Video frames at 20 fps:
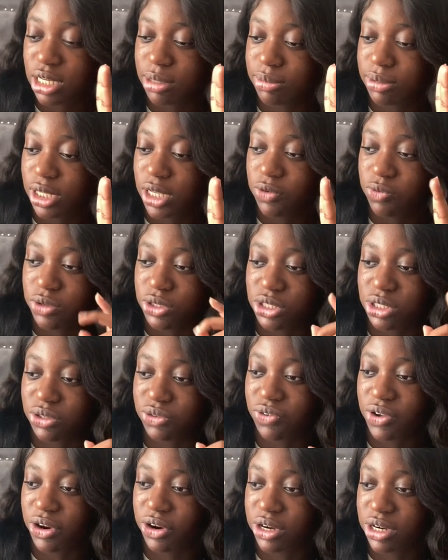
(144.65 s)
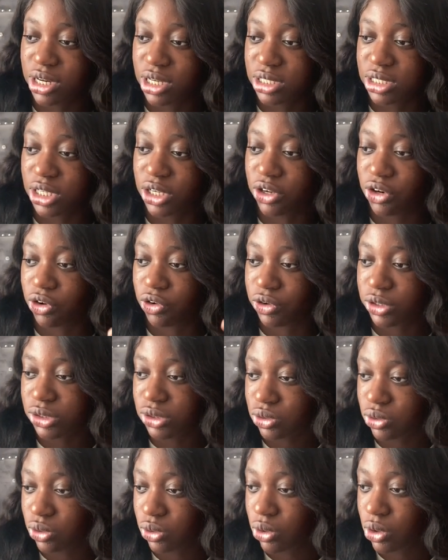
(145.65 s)
I believe, which is Fairy Dust and
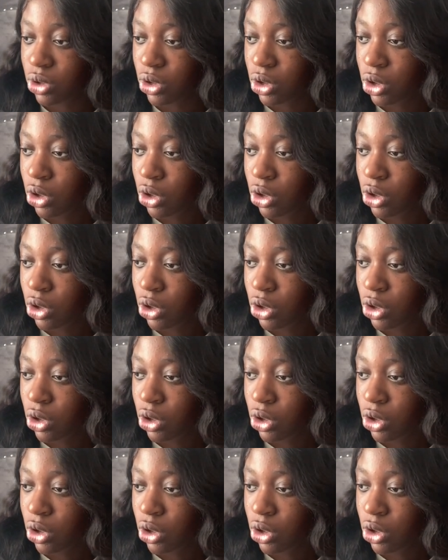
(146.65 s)
Crystal.